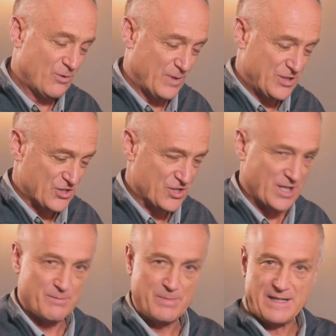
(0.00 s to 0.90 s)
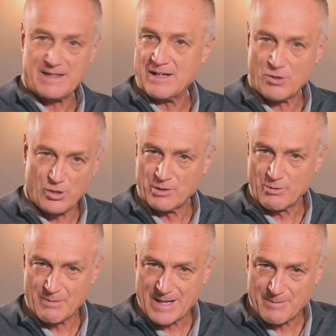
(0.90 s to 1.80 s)
which is going to be the Holy
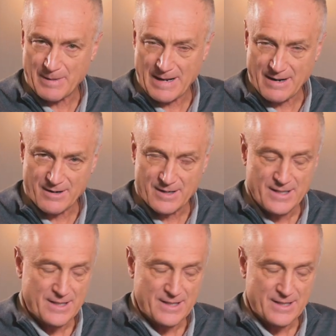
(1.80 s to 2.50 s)
Roman Empire,